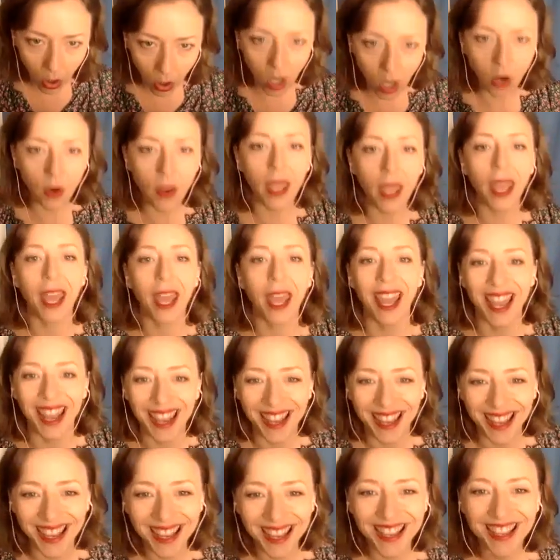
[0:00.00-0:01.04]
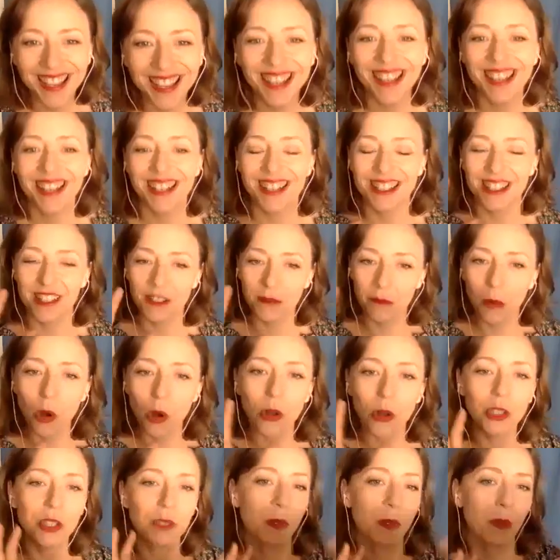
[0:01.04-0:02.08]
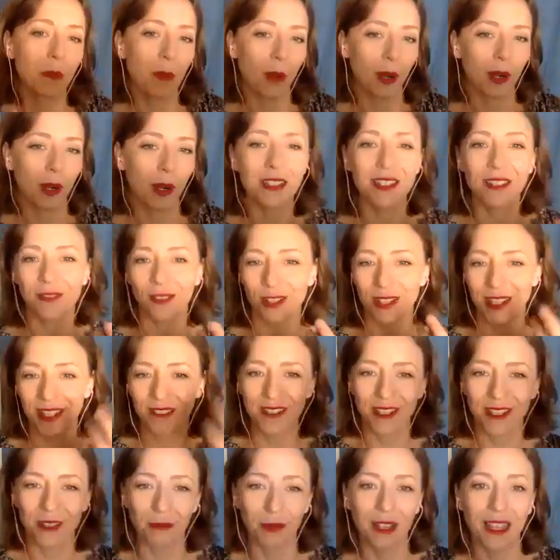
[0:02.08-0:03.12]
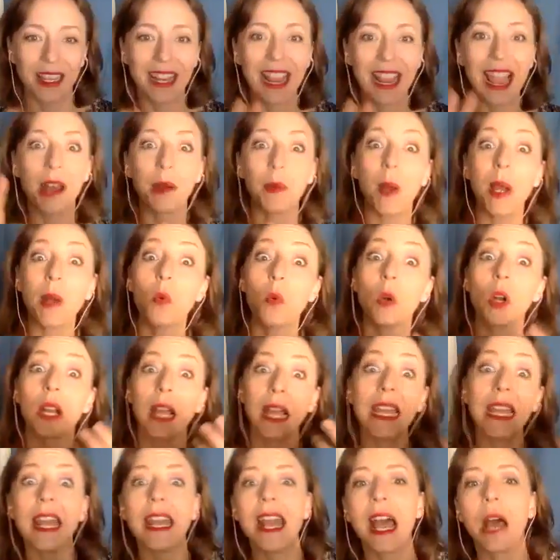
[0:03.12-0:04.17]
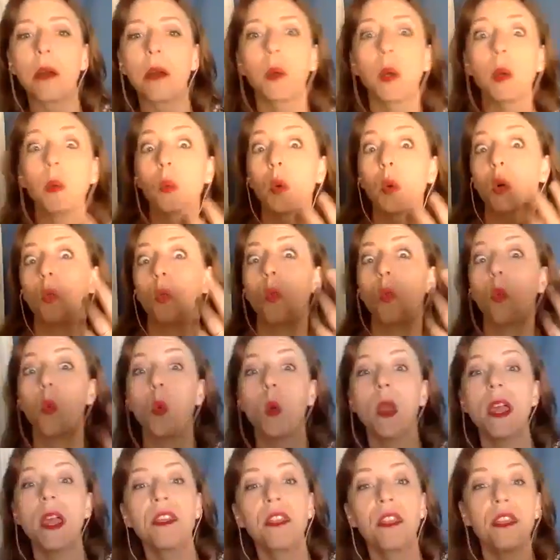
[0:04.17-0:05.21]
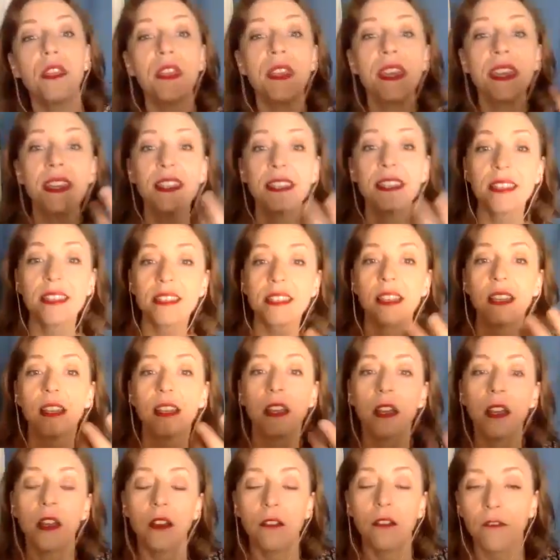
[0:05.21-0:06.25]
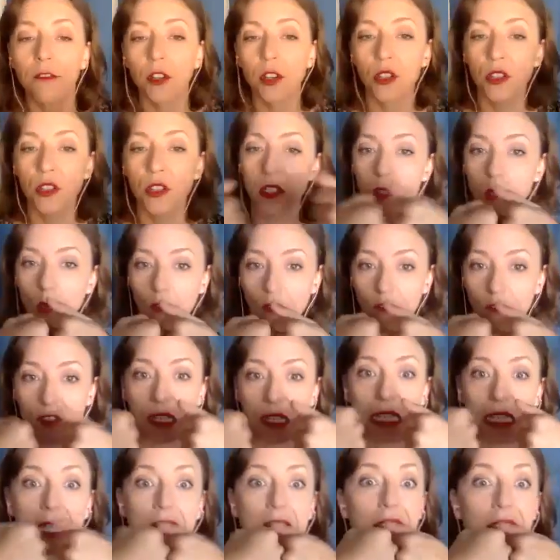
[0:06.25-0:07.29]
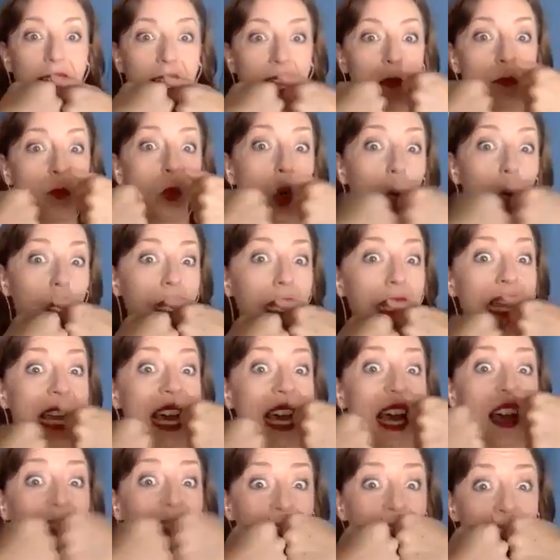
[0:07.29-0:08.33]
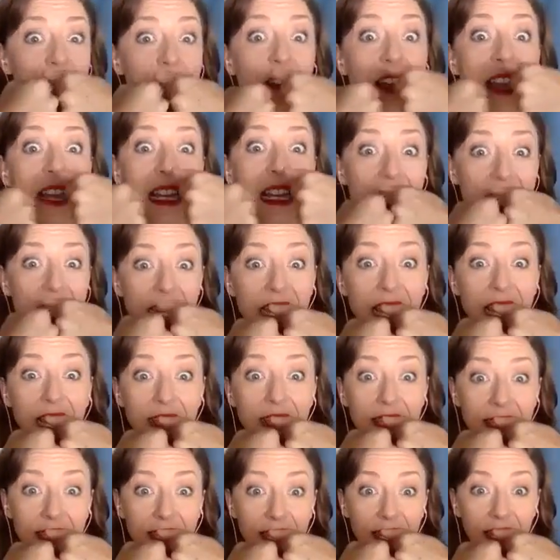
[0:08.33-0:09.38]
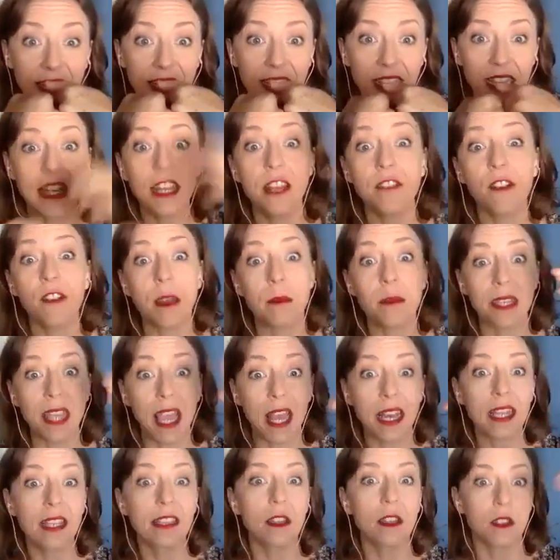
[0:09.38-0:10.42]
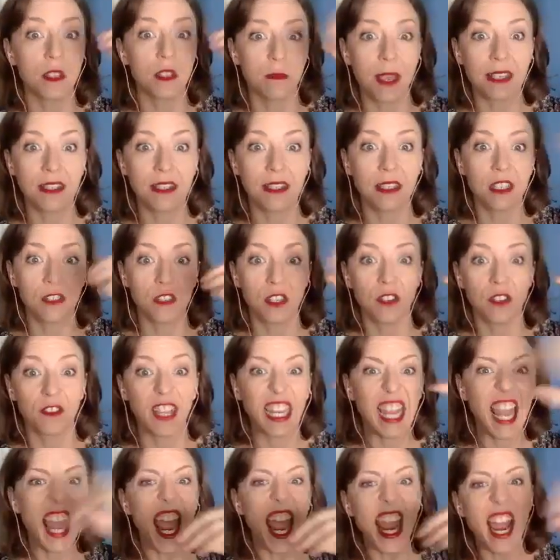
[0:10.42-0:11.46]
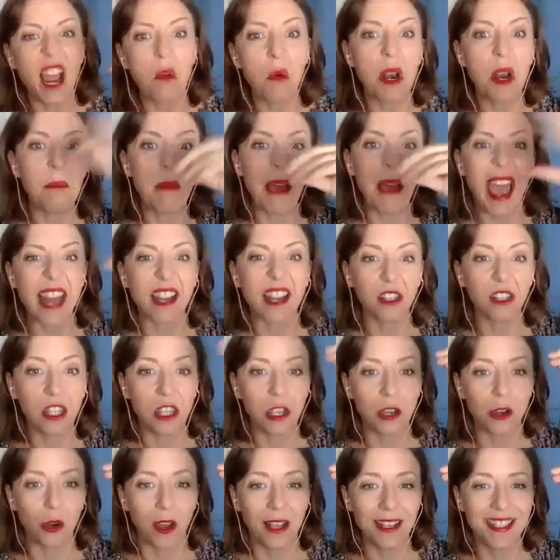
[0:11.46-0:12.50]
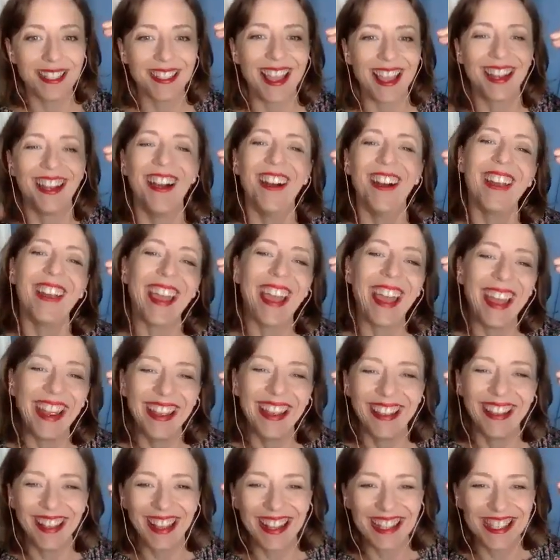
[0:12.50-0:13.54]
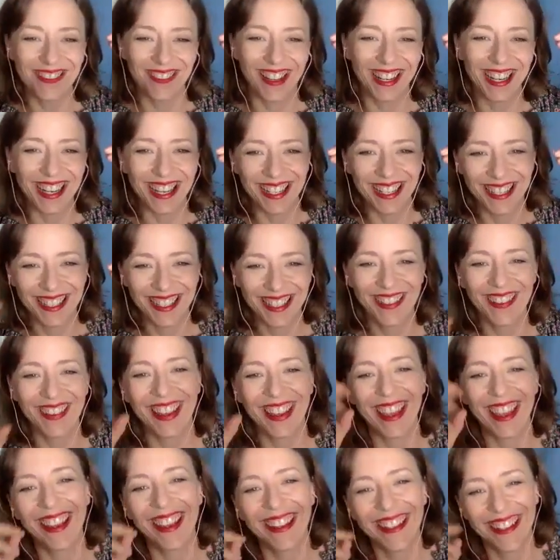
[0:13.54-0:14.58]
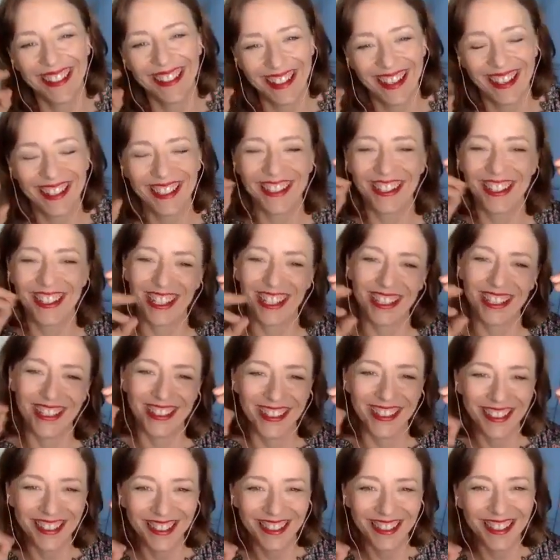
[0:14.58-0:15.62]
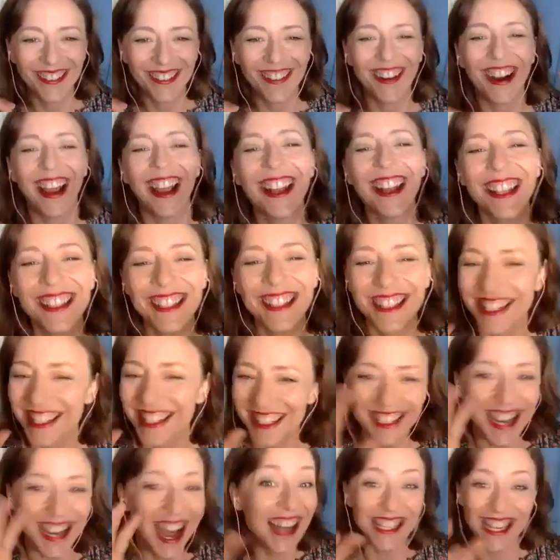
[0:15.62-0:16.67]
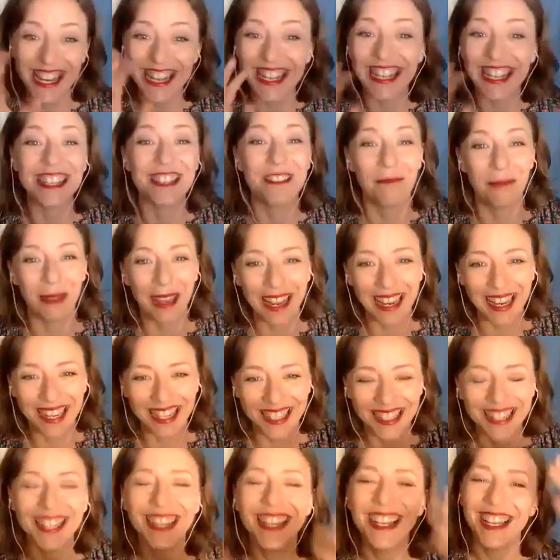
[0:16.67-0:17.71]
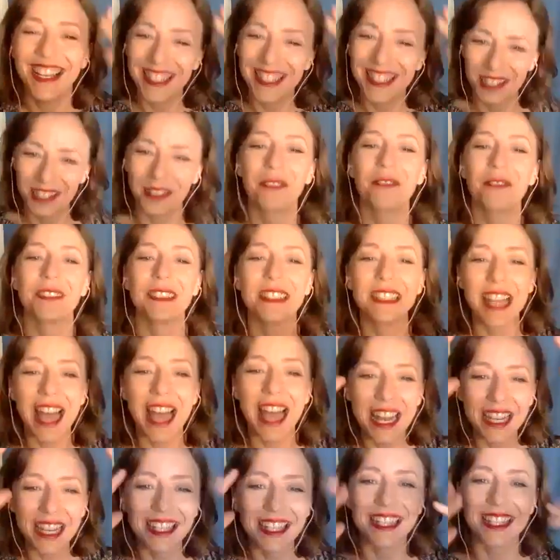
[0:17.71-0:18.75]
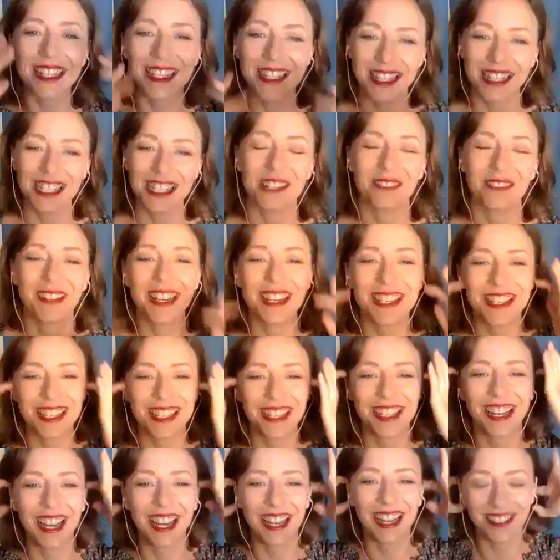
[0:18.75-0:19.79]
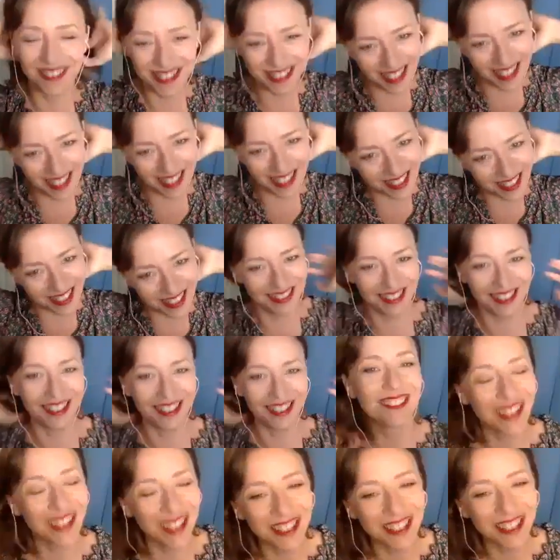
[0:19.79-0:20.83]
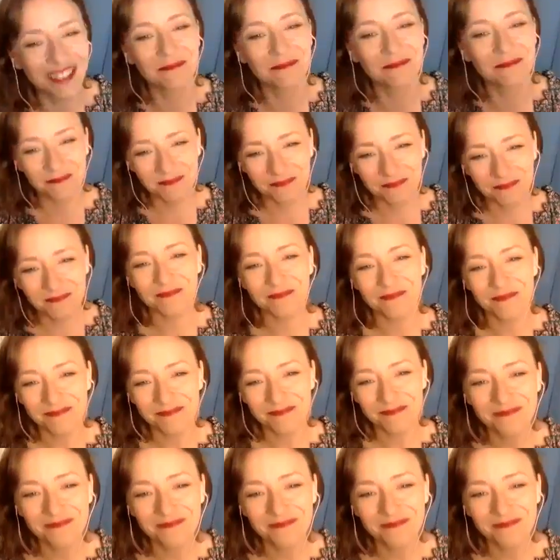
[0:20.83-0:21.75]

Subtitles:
okay. There's multiple parts of ourselves that we're like, how do I work with this versus feeling like I'm working and fighting against it? And if I'm getting those messages of like, hey, I want to battle you, it's like, okay, that's funny. Okay, you're cute, right? And just not taking the bait and sort of letting the situation kind of settle a little bit.